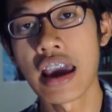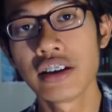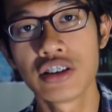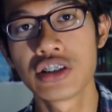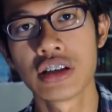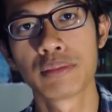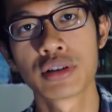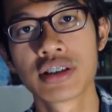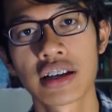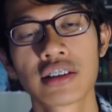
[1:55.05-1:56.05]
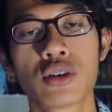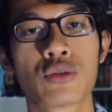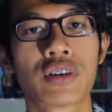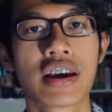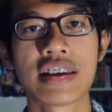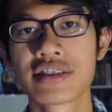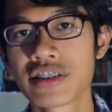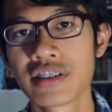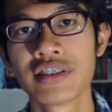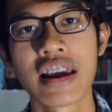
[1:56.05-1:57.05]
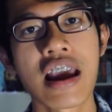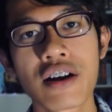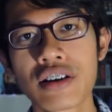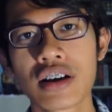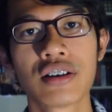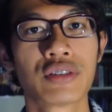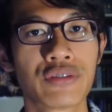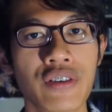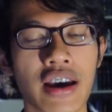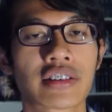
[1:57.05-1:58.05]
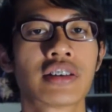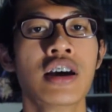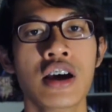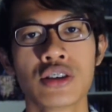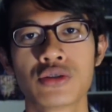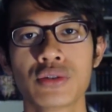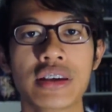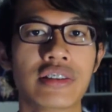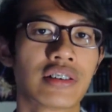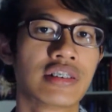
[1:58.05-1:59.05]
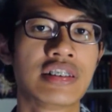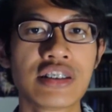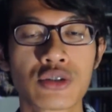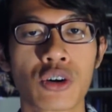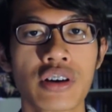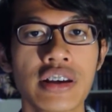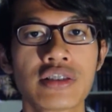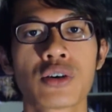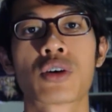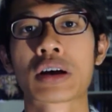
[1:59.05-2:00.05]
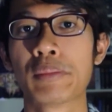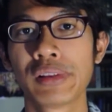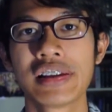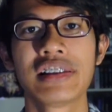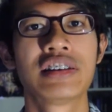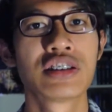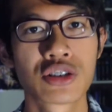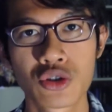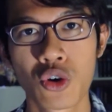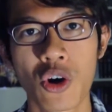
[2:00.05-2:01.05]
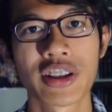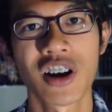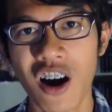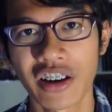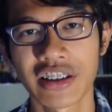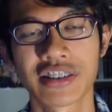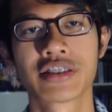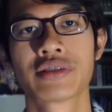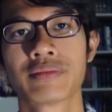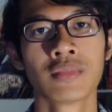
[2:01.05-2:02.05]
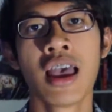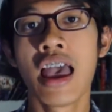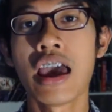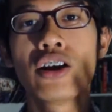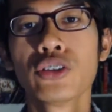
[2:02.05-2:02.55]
energy projected over a certain area of effect to either disorient or completely destroy targets. And